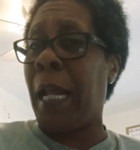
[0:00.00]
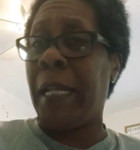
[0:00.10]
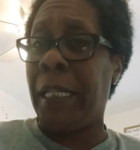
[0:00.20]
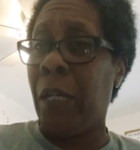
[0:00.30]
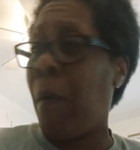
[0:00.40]

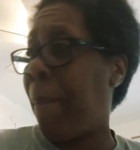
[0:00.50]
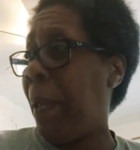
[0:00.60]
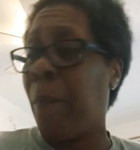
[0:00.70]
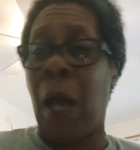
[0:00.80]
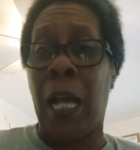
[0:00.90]
I did with
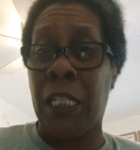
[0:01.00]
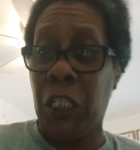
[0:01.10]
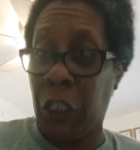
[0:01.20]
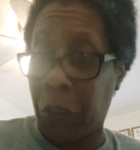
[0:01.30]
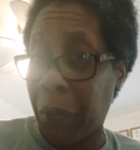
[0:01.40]
people out in
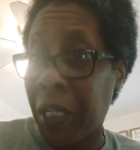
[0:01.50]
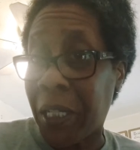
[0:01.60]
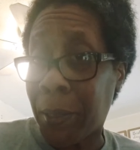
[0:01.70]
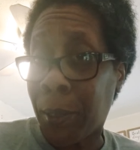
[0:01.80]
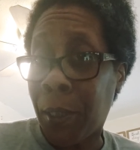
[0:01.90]
the
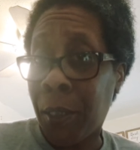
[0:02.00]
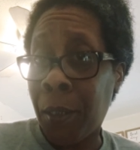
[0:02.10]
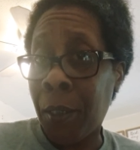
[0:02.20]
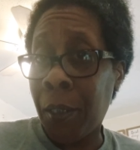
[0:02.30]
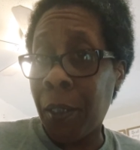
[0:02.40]
streets
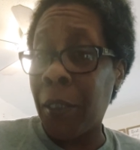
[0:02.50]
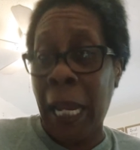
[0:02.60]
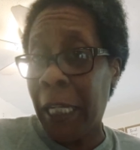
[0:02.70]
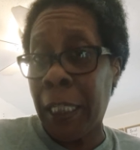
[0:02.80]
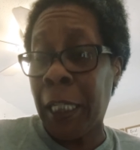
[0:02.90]

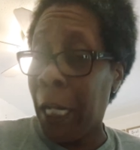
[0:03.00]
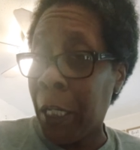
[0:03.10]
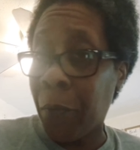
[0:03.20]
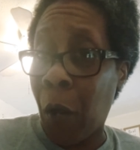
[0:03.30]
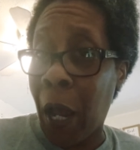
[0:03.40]
lately
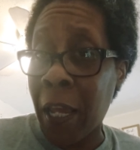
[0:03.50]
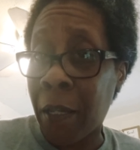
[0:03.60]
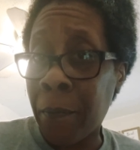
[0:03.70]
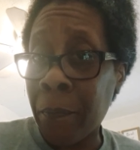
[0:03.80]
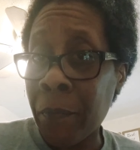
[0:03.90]
anyway.